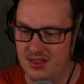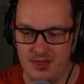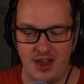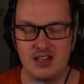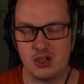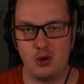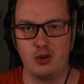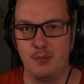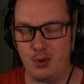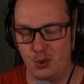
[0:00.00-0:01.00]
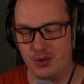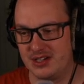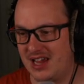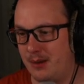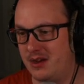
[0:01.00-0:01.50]
They soak up all
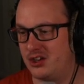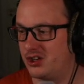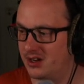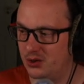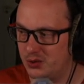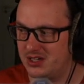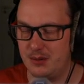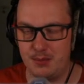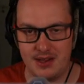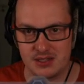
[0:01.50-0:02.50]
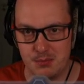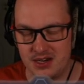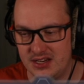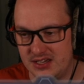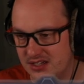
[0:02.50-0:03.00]
the damage, and your DPS
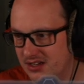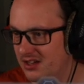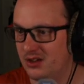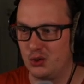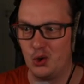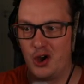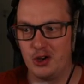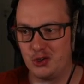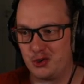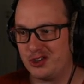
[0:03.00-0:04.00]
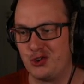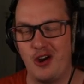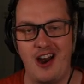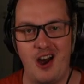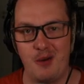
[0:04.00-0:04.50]
minis, your Huntress,
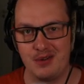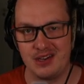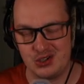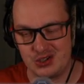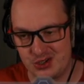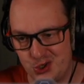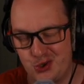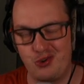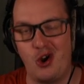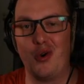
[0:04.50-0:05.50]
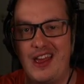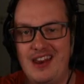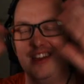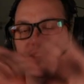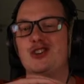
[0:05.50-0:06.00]
your Harpies stroll
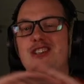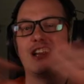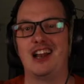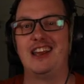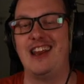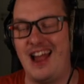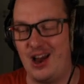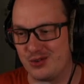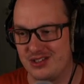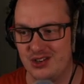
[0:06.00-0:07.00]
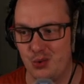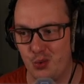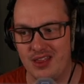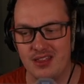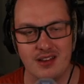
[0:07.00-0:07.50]
in and just clean house, and you
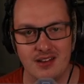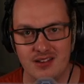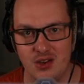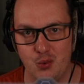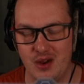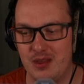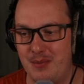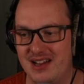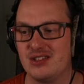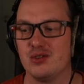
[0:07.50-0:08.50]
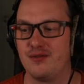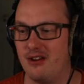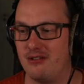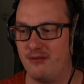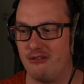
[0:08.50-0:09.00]
win the you win the battles
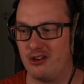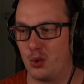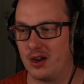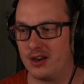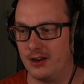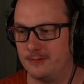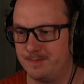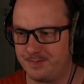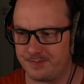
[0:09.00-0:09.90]
very very quickly.